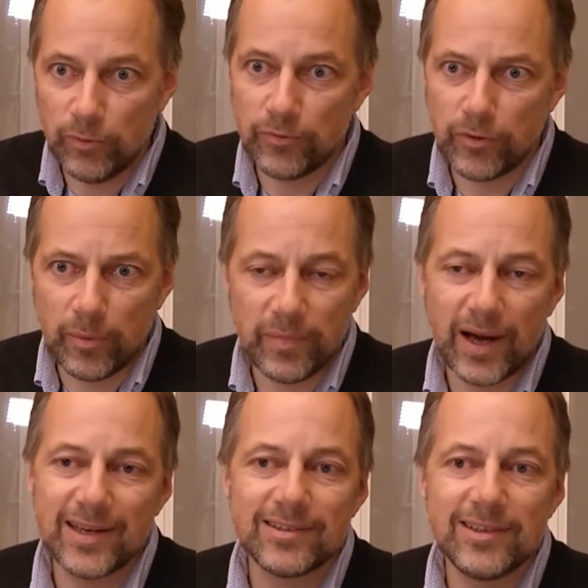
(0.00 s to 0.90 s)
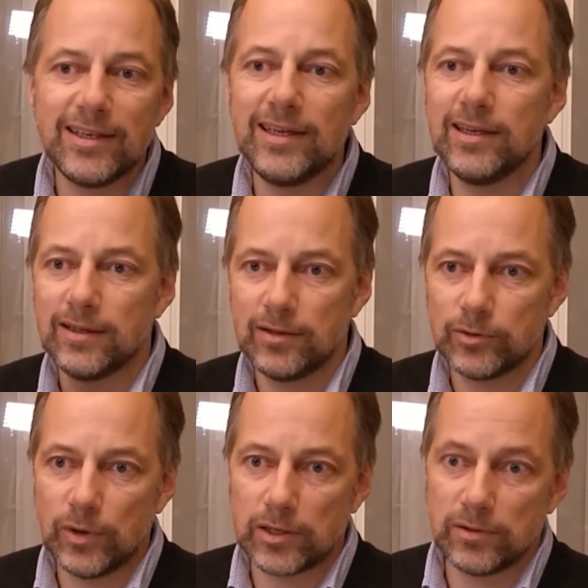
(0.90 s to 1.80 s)
from ID
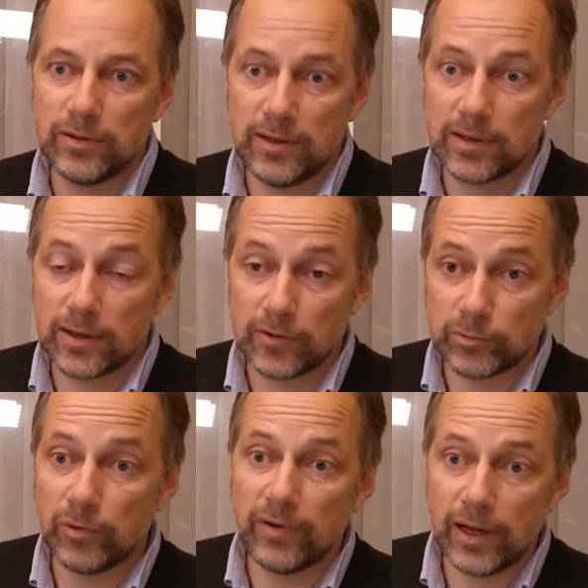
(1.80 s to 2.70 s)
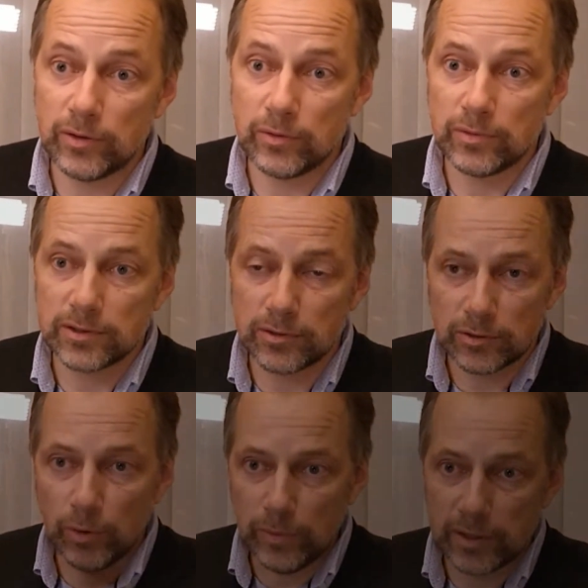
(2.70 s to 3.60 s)
to actually customer value. It's not only